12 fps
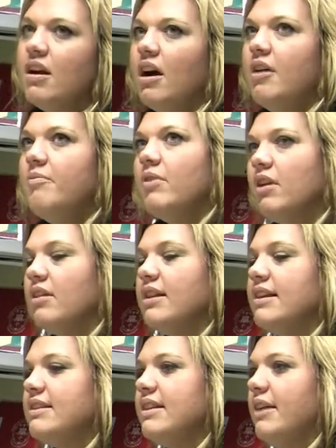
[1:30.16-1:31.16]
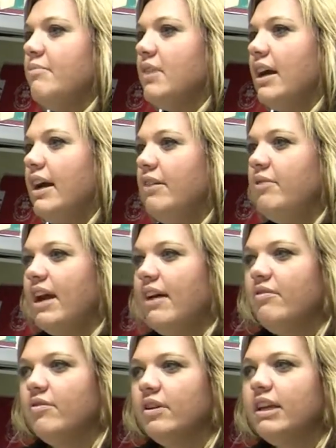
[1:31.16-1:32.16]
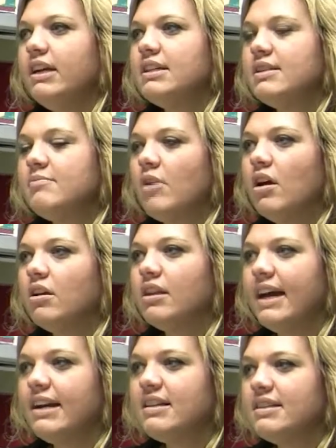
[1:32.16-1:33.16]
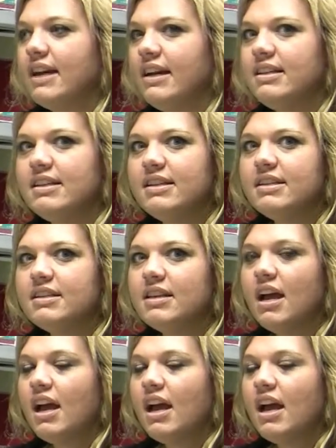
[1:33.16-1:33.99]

Um, along that same line, we have really small class sizes.